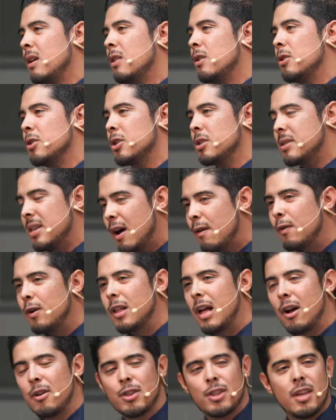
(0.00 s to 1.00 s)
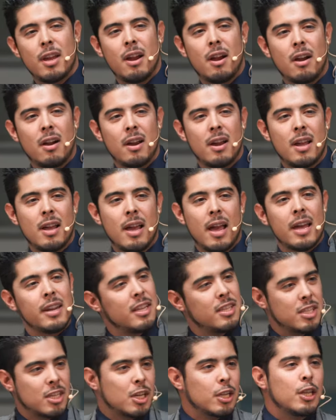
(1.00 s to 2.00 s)
There's a devil out there, and
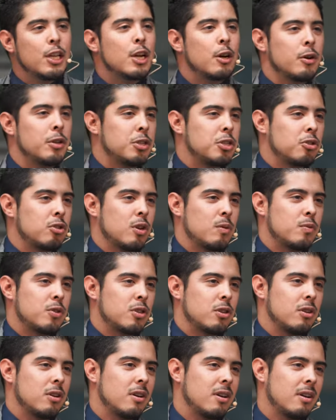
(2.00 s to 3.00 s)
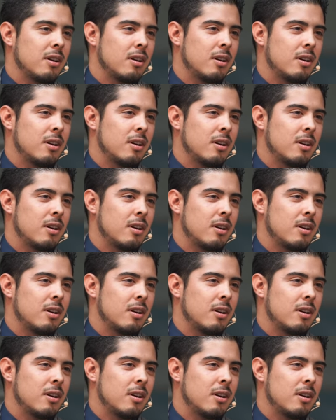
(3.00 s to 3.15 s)
it's clear in Scripture.